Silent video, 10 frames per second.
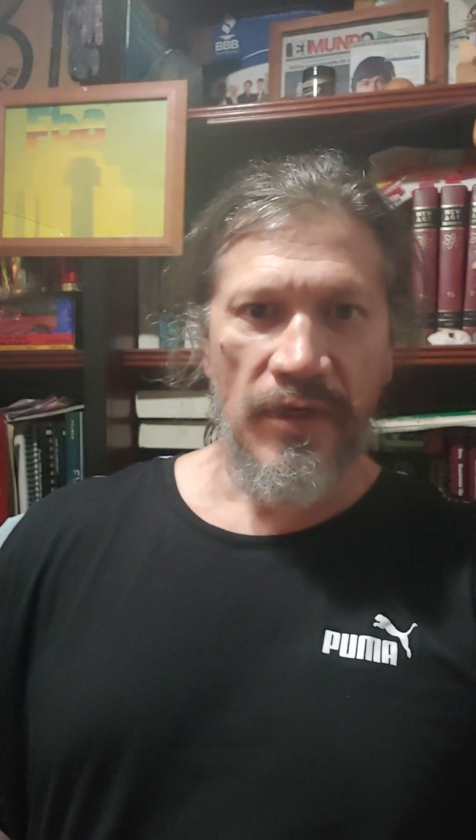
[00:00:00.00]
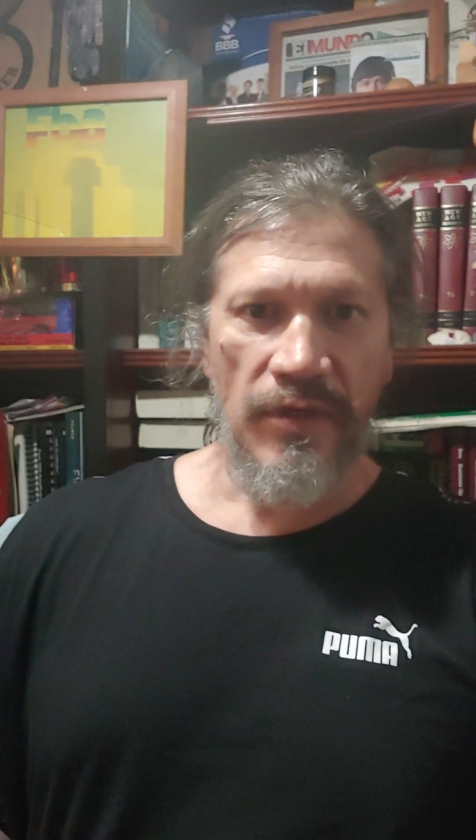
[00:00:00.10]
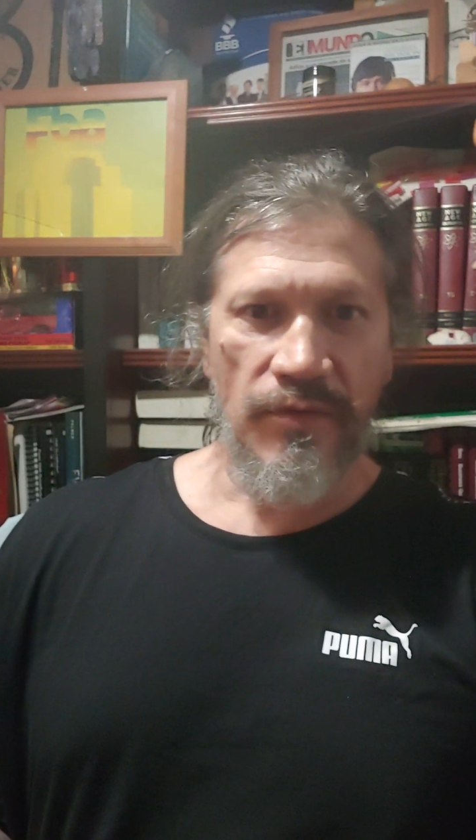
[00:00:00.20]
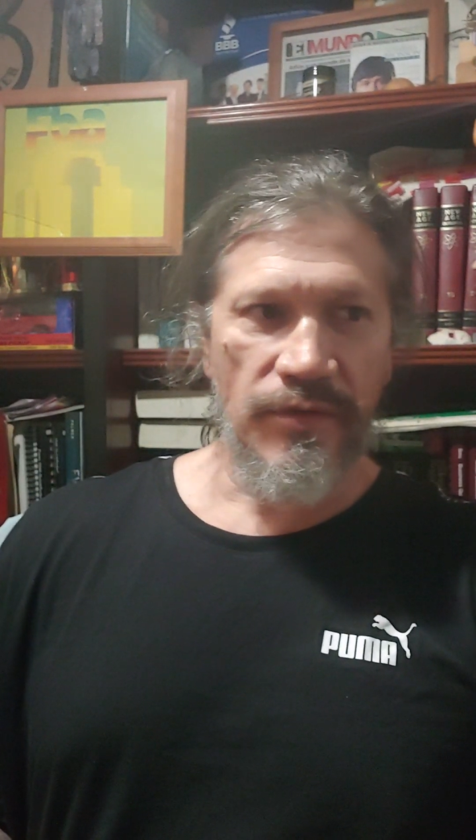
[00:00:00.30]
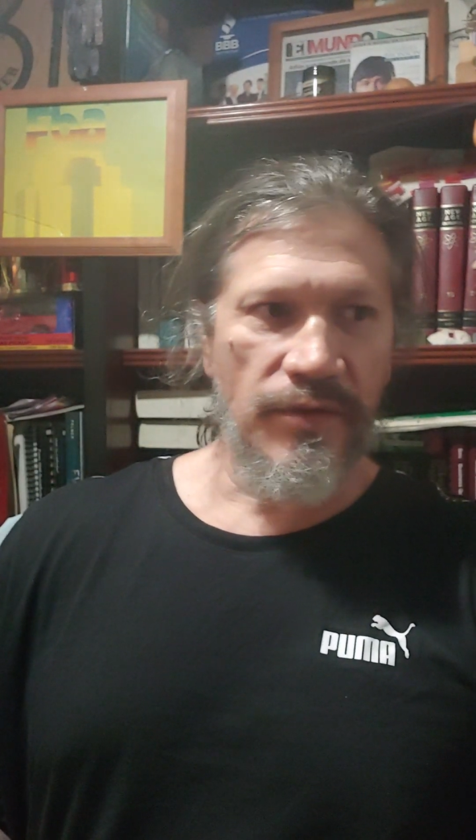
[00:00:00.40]

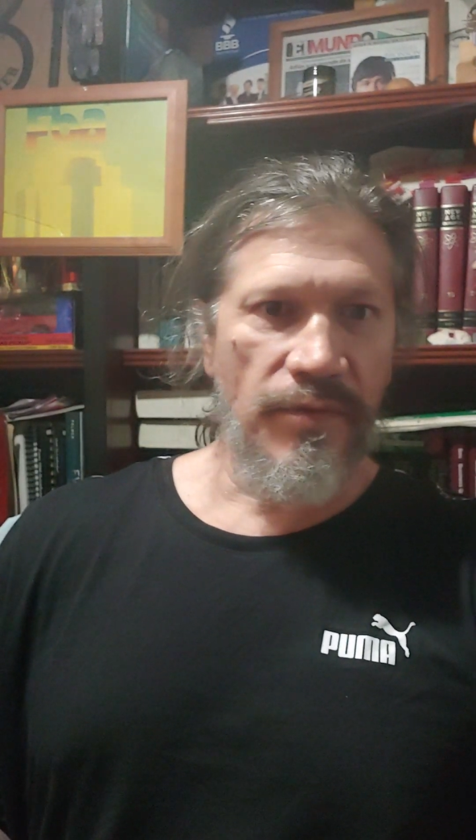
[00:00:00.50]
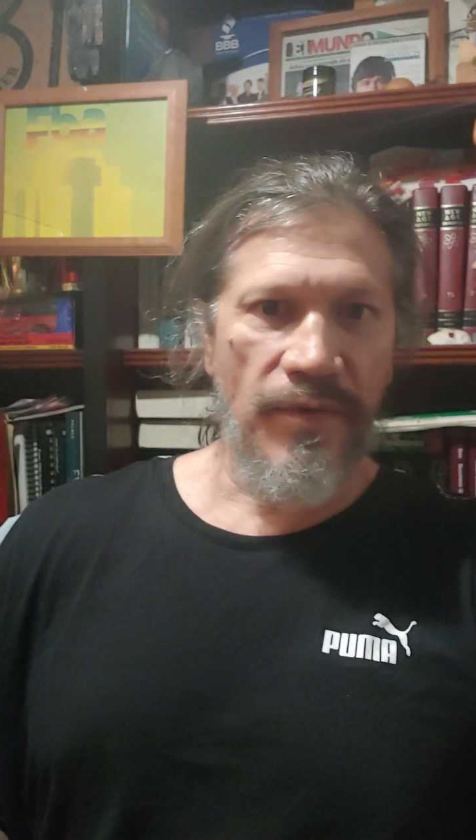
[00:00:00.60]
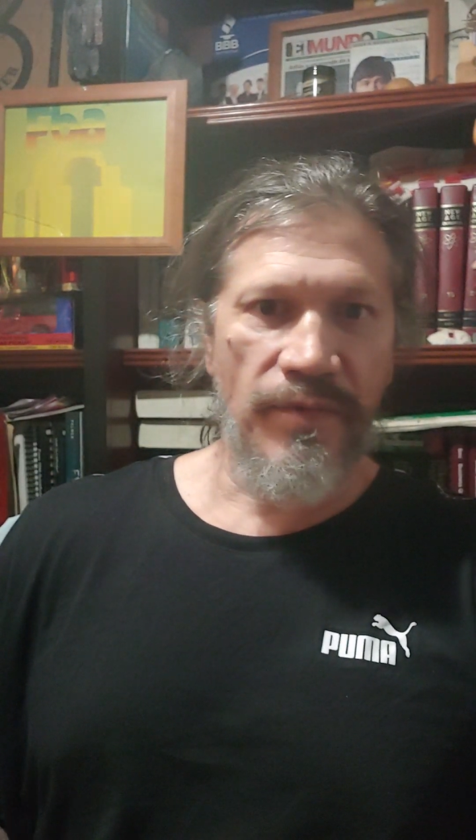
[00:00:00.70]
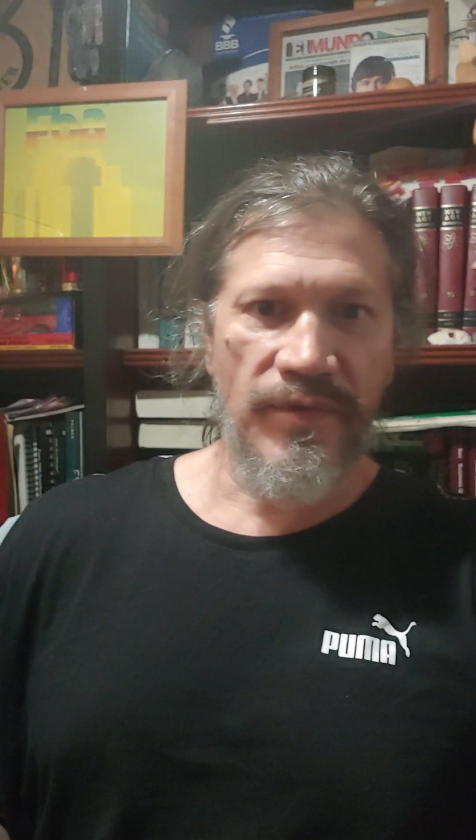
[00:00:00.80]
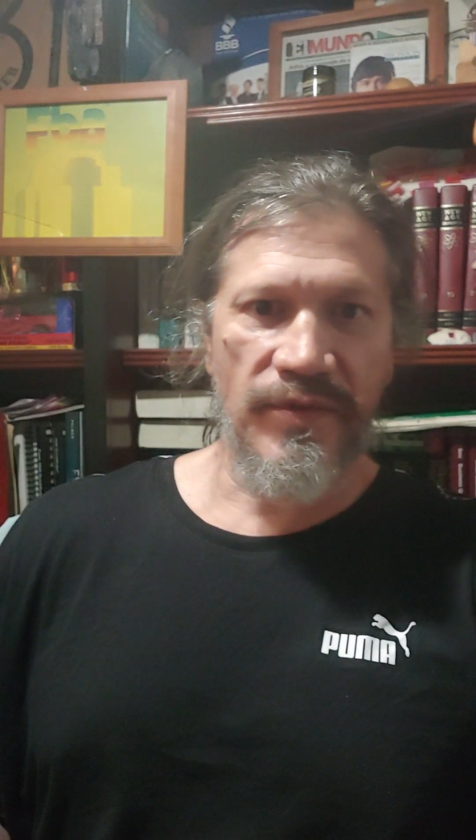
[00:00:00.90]
And what's the
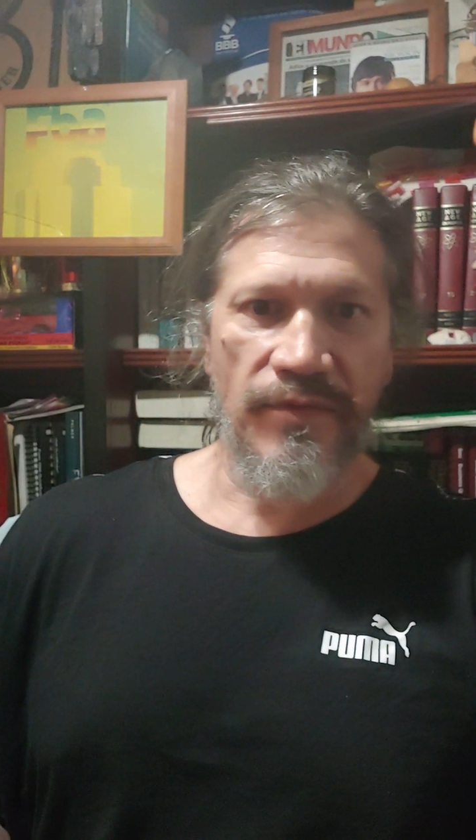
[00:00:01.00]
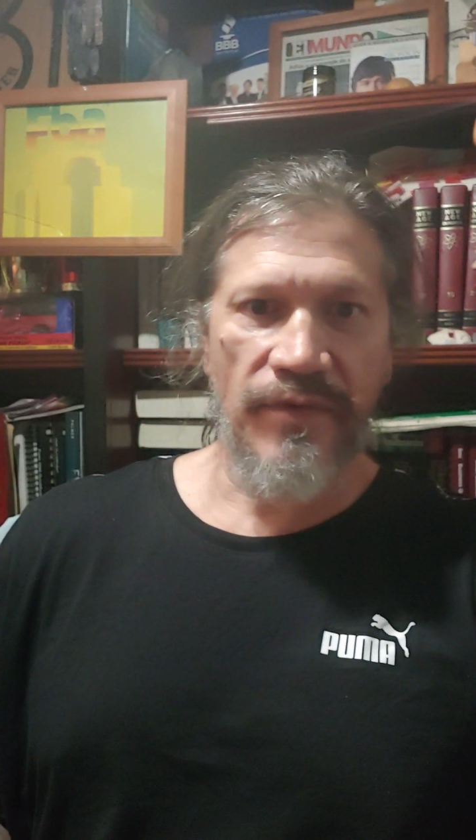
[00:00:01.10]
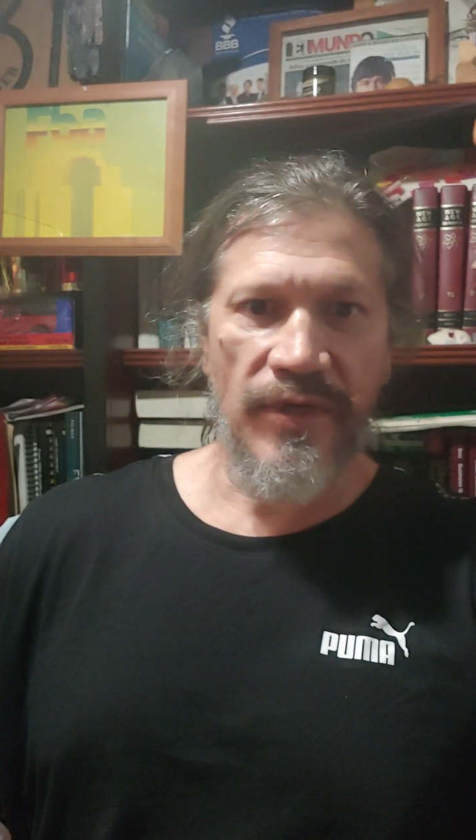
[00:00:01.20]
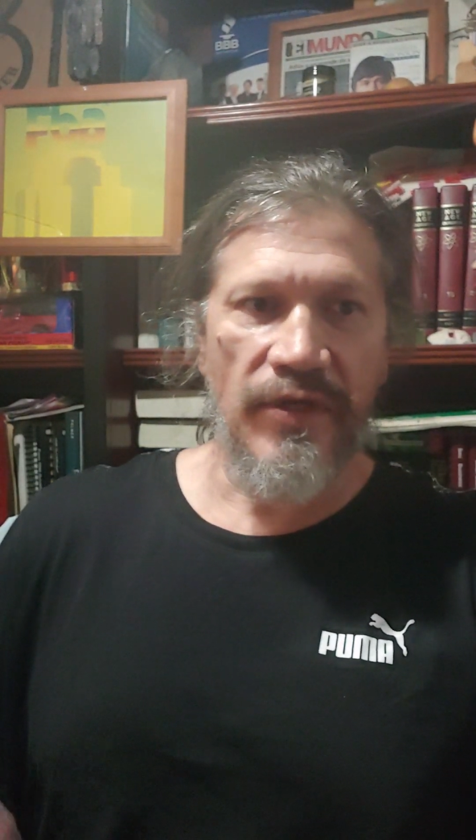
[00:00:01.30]
purpose to fuck?